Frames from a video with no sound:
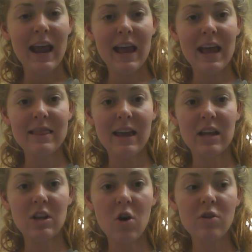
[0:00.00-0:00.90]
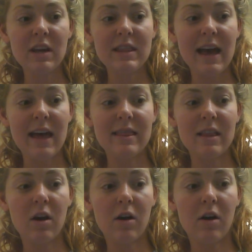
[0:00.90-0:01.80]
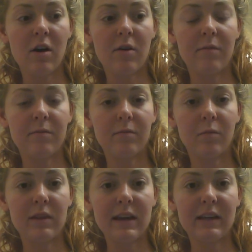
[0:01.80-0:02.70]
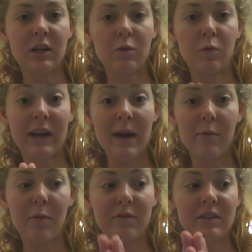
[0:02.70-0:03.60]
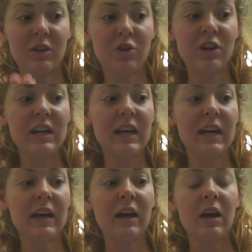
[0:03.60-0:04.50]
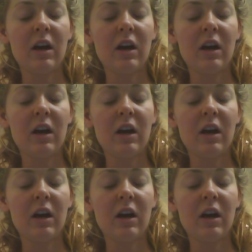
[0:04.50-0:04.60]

And they noted that when they were capable of secreting